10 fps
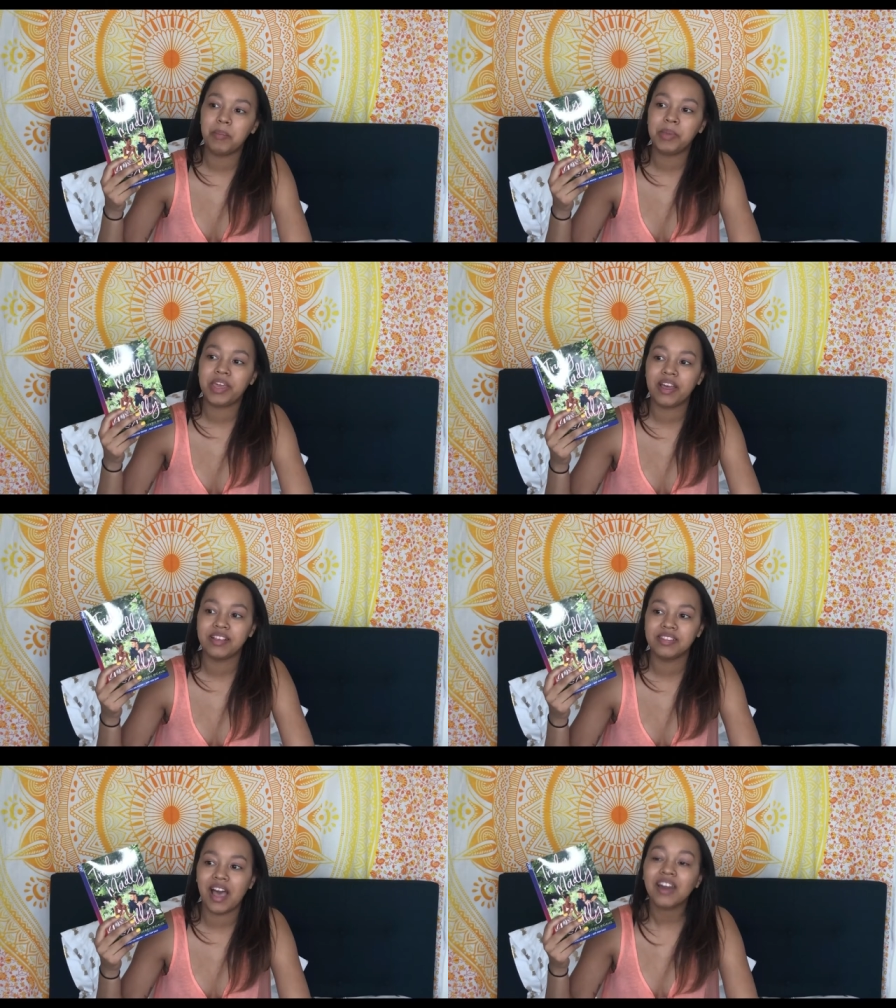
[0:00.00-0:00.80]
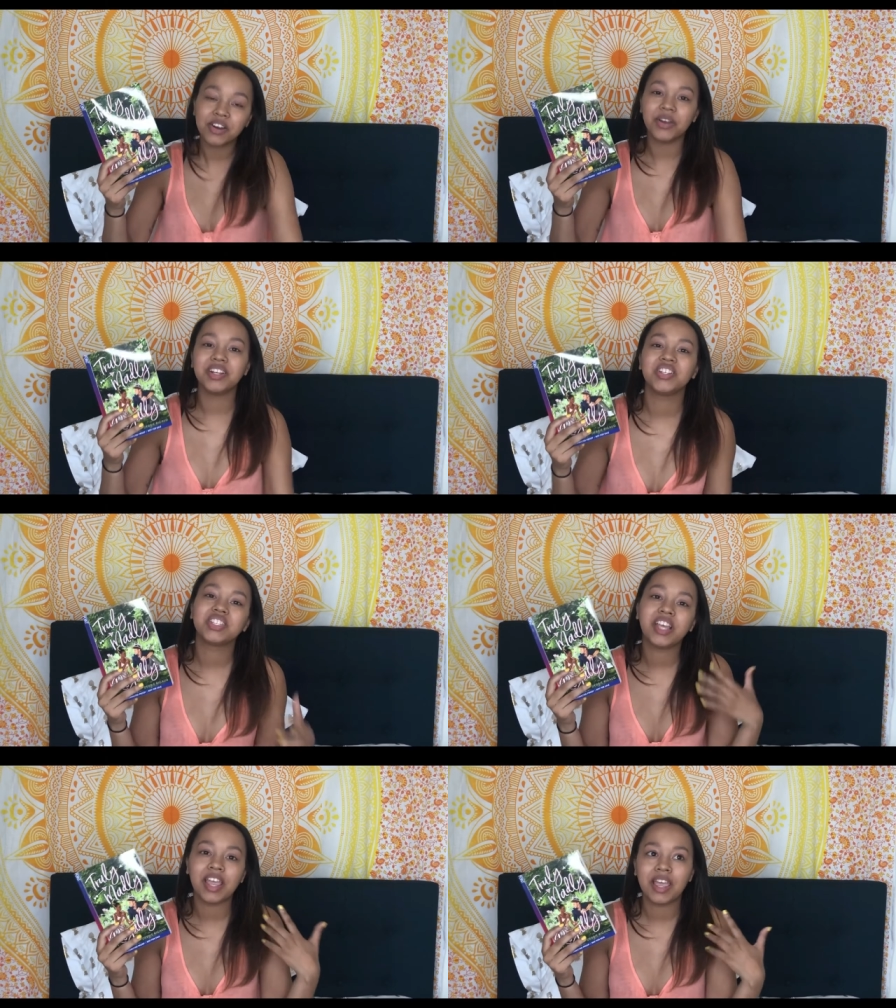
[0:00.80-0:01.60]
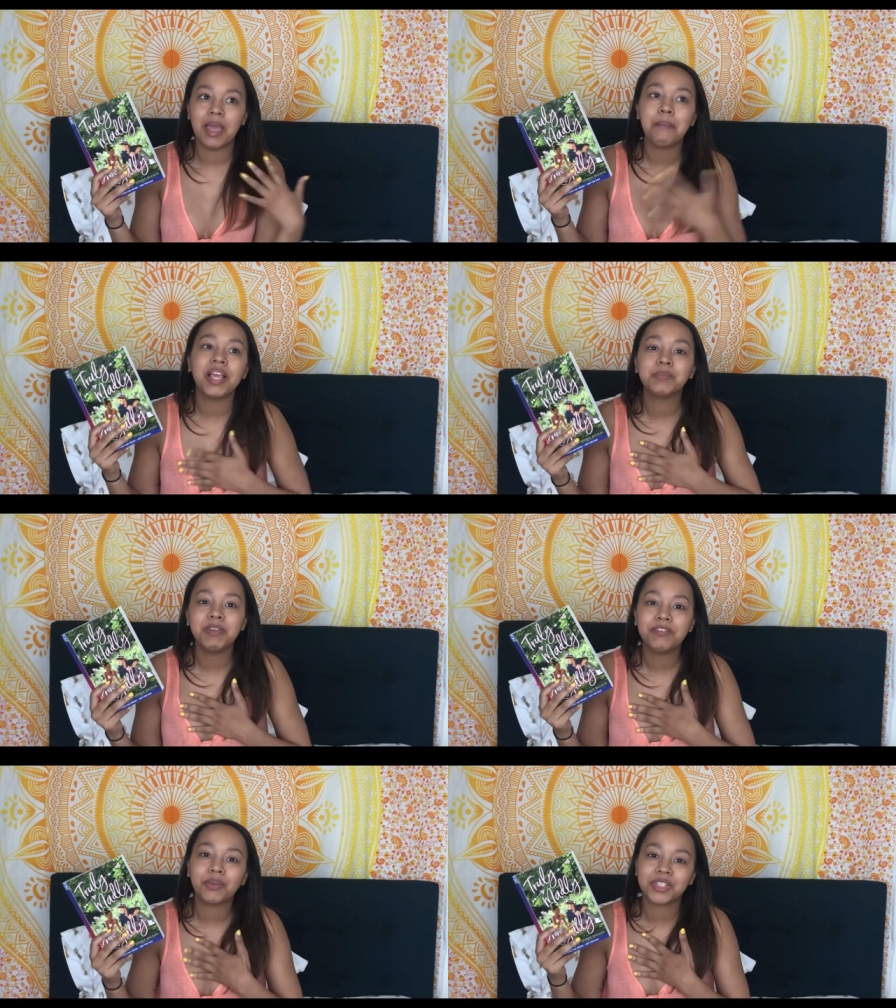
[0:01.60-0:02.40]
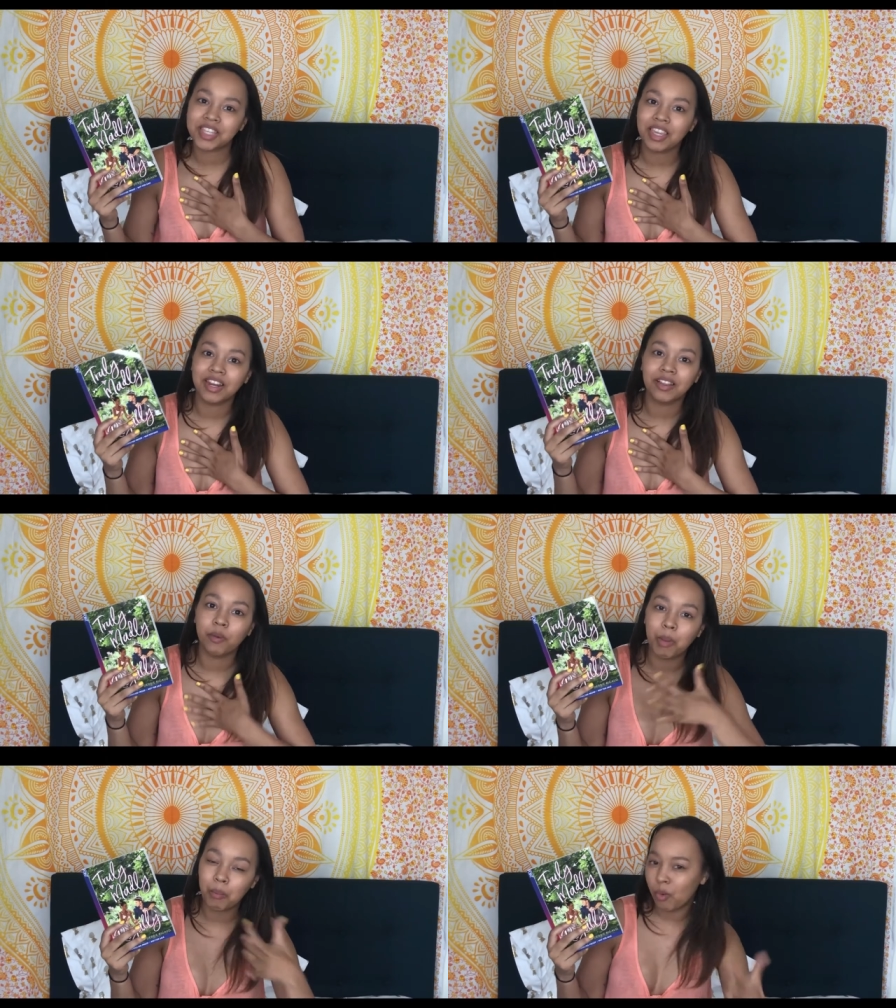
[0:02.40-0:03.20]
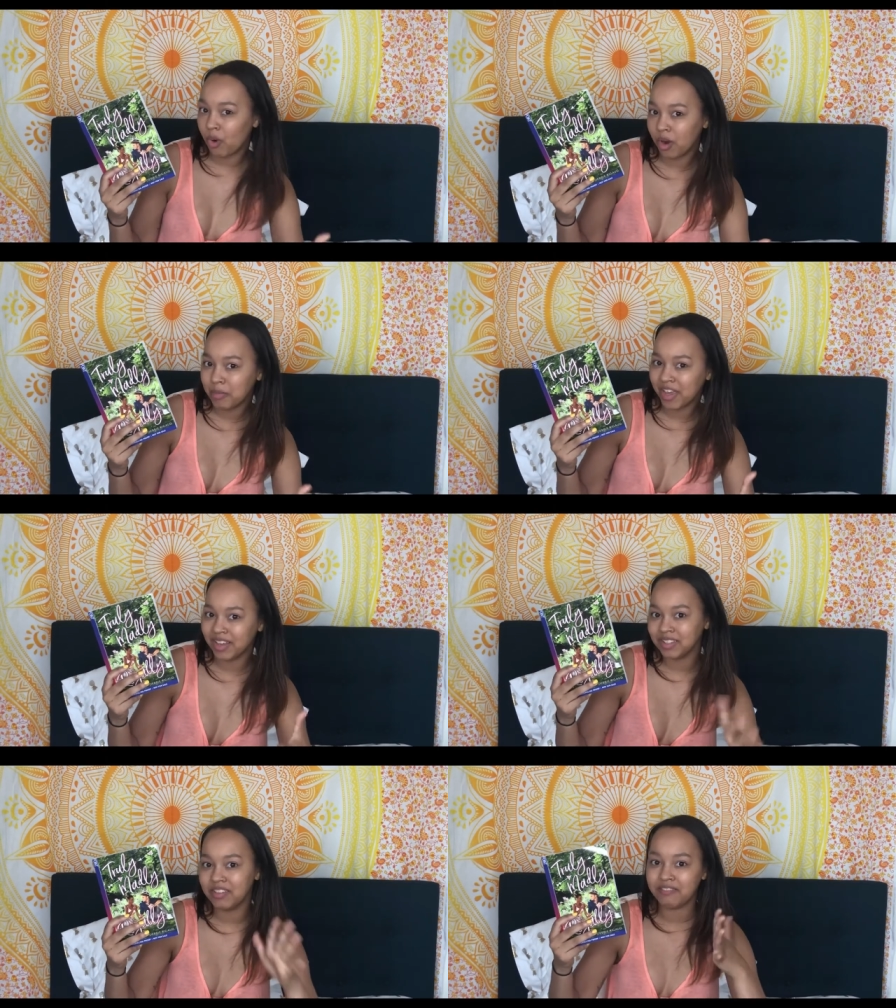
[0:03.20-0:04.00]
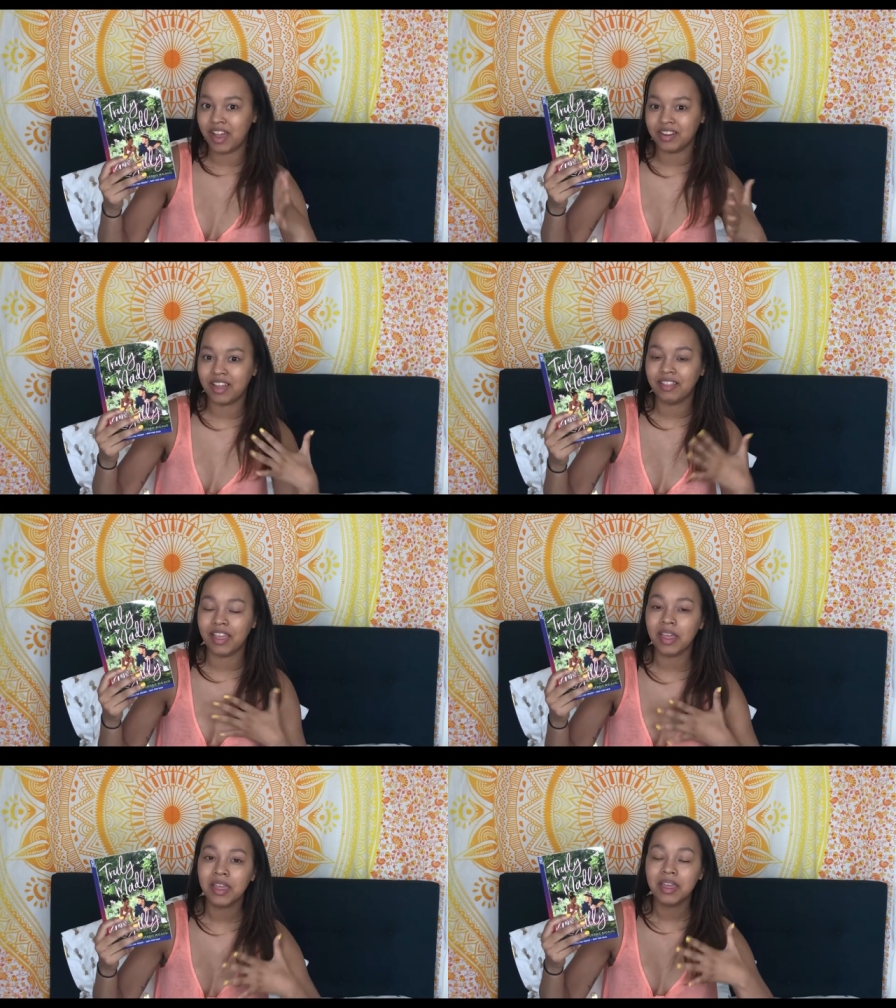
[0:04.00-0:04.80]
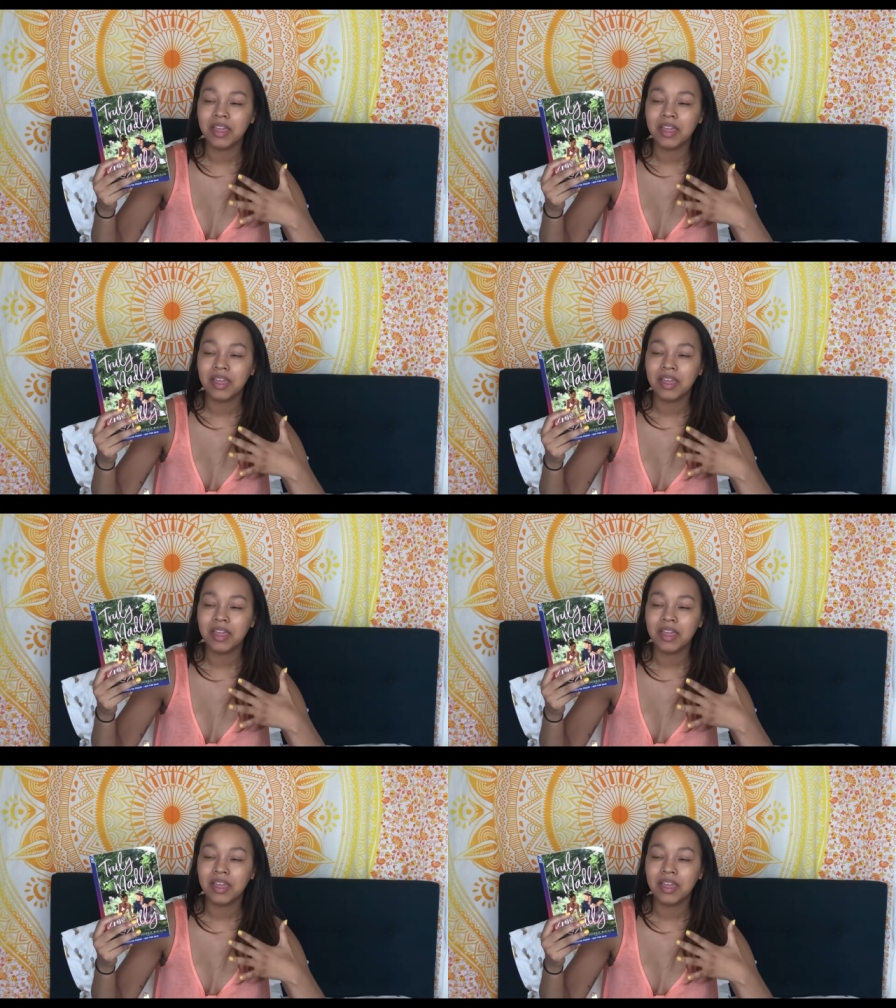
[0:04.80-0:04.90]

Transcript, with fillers: because I don't know it just like it makes me feel seen a little bit more because of the fact that like